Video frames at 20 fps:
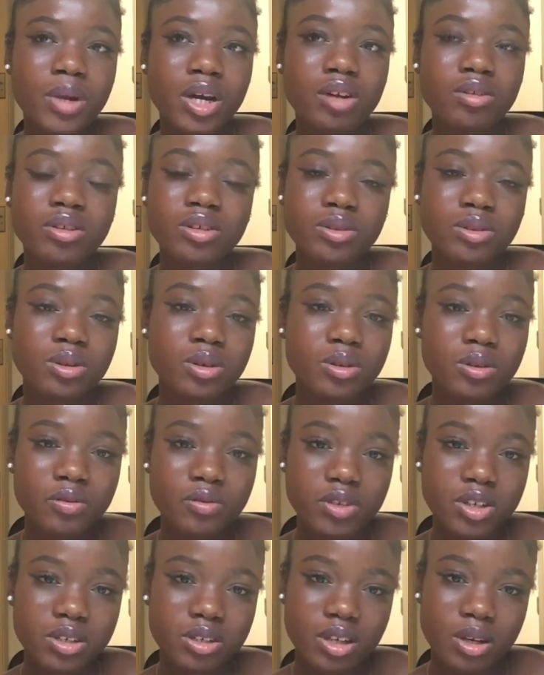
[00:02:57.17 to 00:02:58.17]
Aristotle,
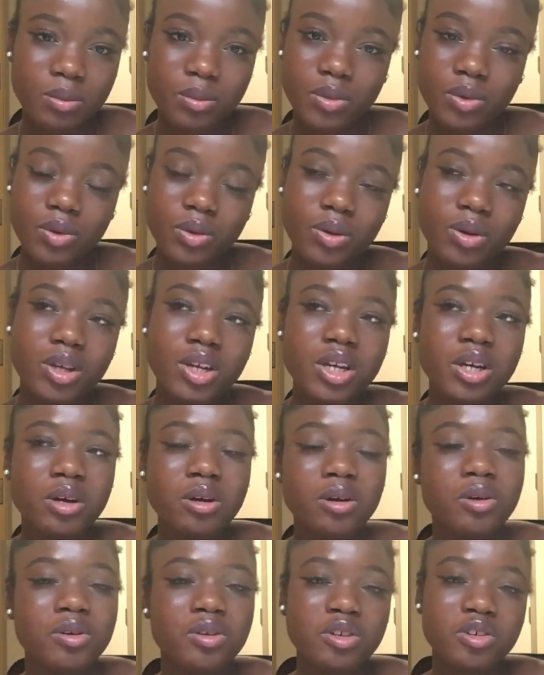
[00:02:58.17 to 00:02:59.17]
for example,
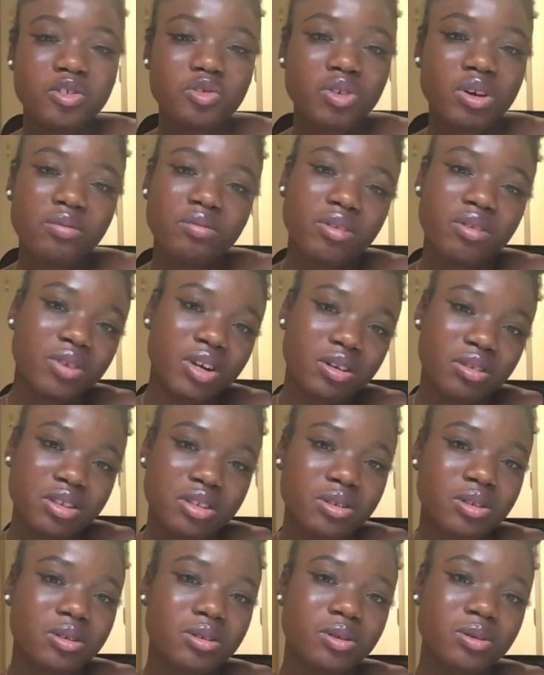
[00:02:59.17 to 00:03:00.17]
or the strength of
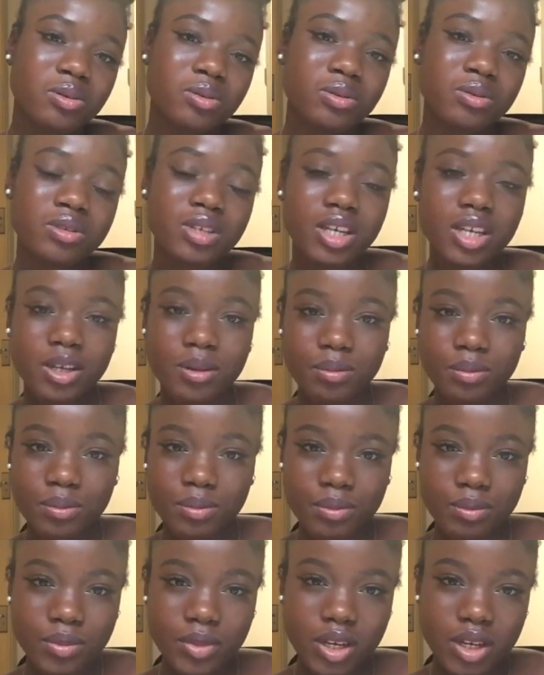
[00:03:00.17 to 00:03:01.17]
Aristotle's
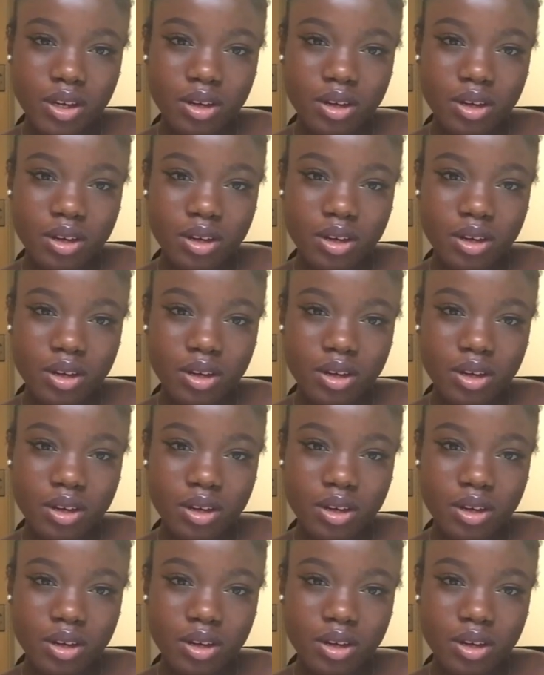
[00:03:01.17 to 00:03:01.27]
forms.